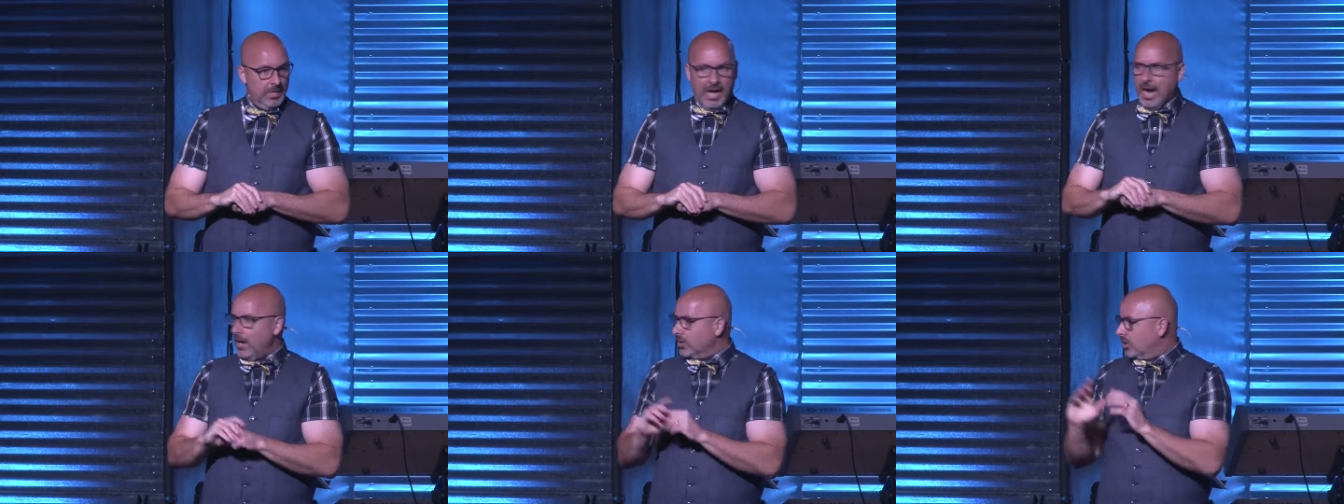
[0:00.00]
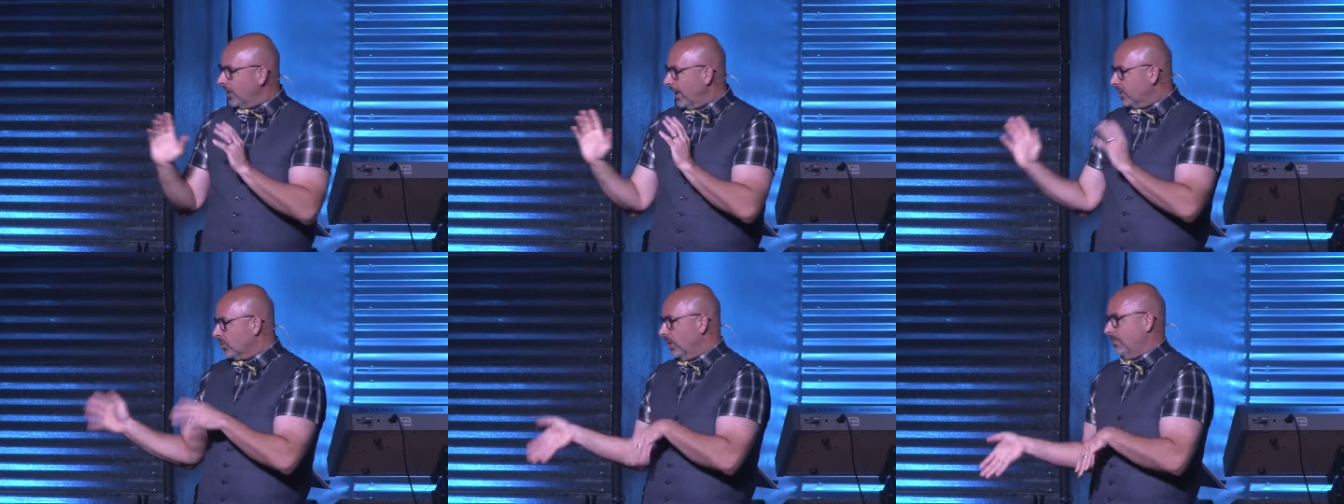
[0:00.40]
How should
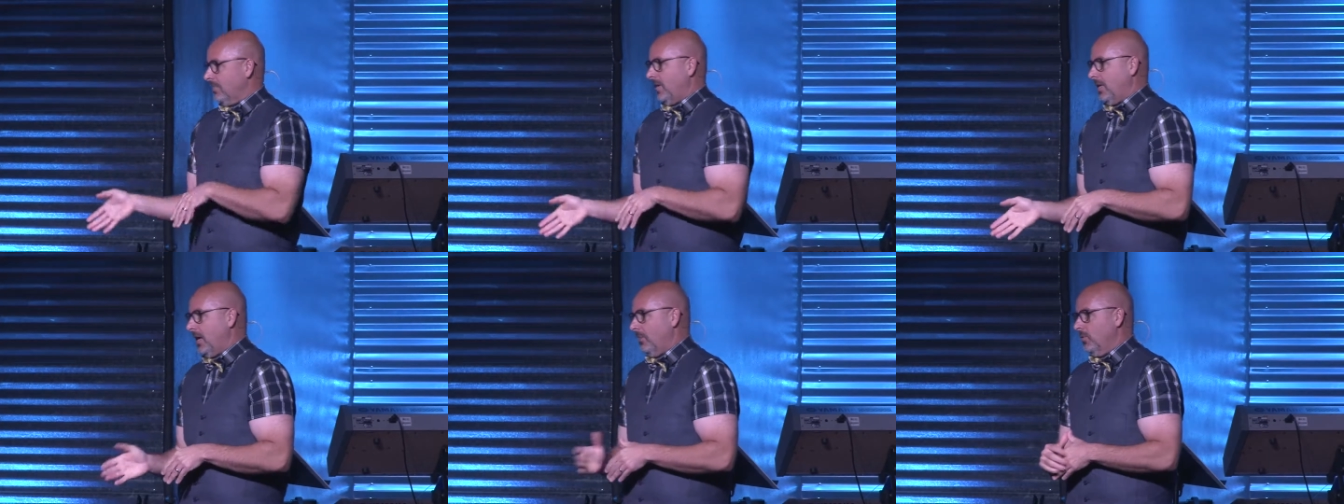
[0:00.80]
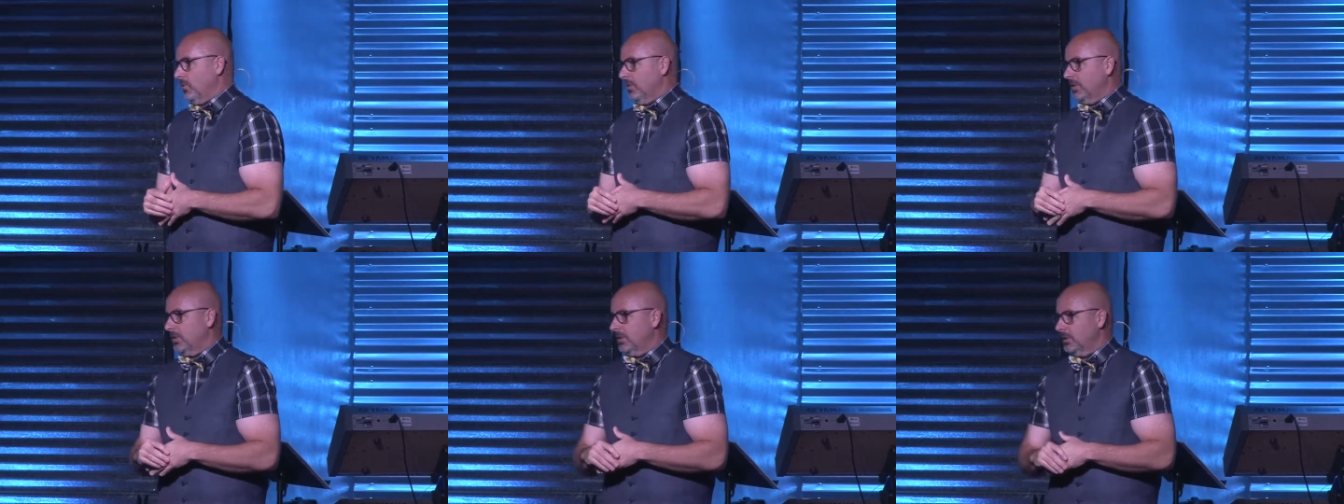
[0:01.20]
I treat my
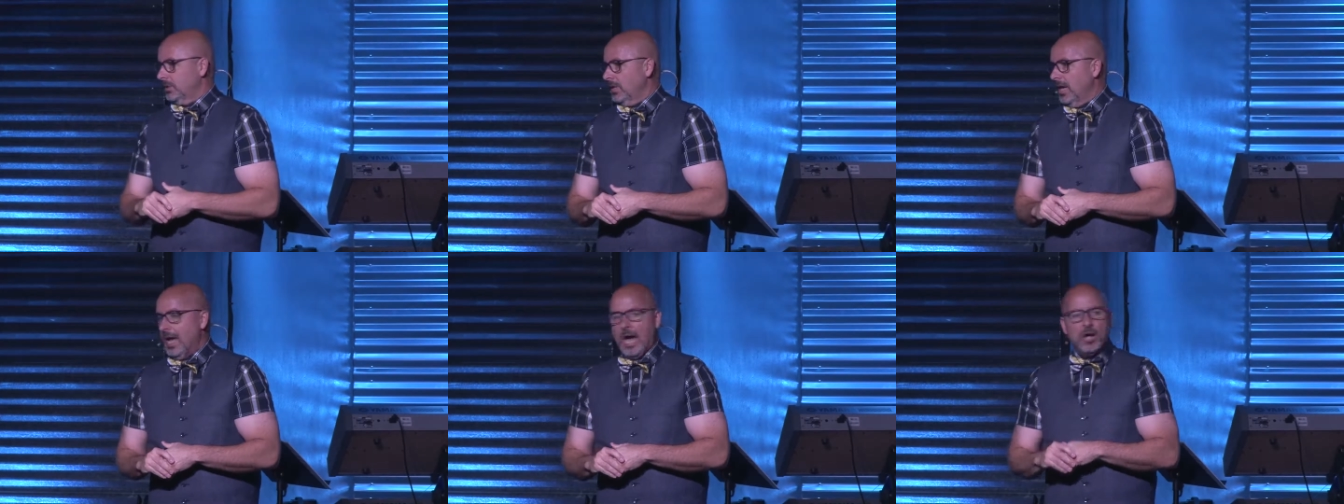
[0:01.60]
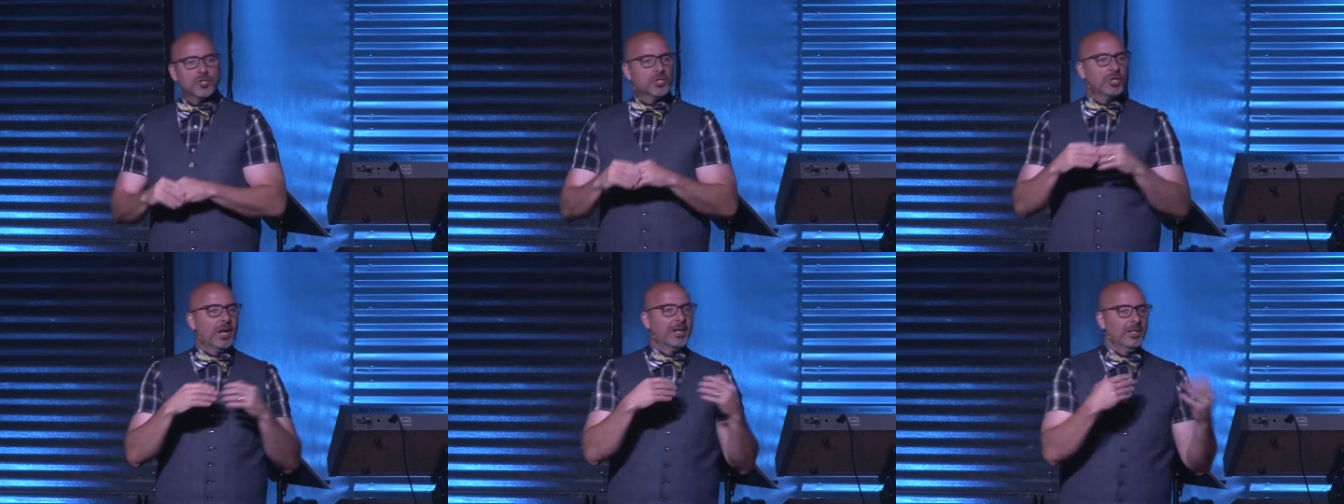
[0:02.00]
neighbors? How
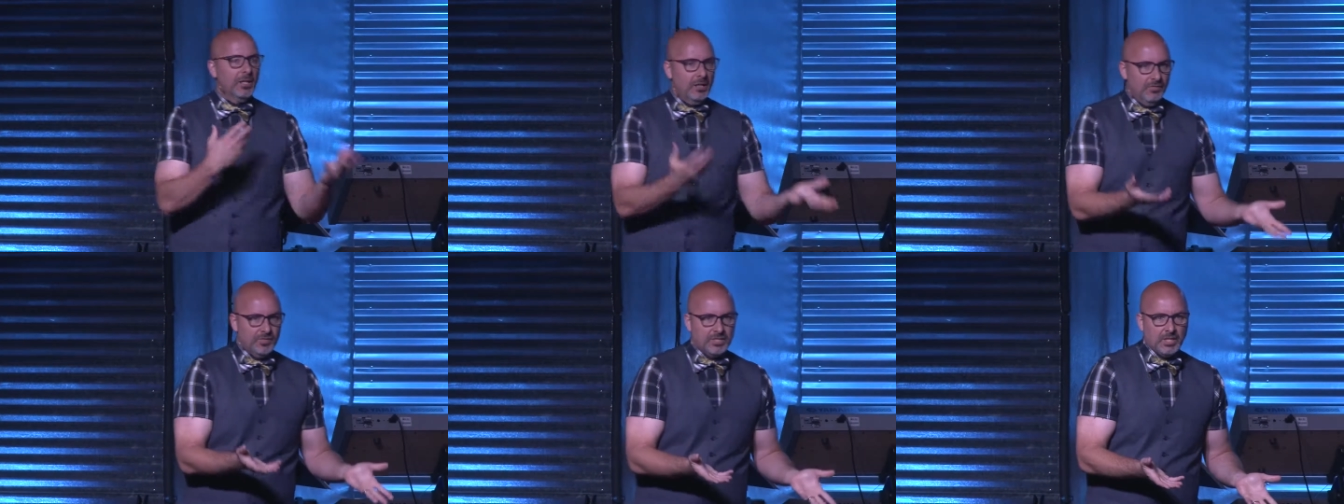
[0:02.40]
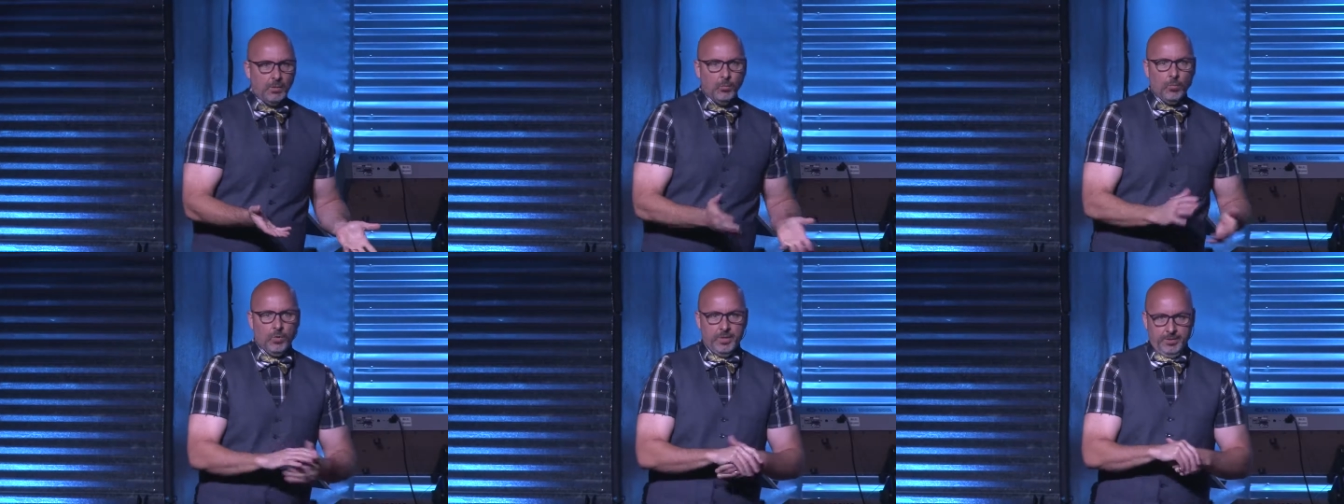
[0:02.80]
should I love
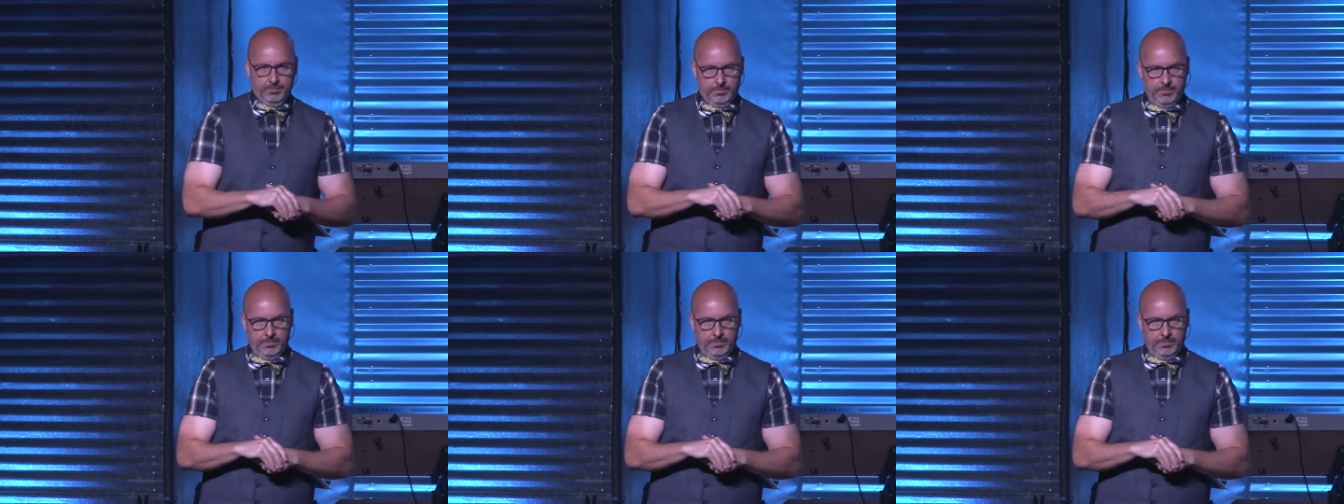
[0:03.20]
someone?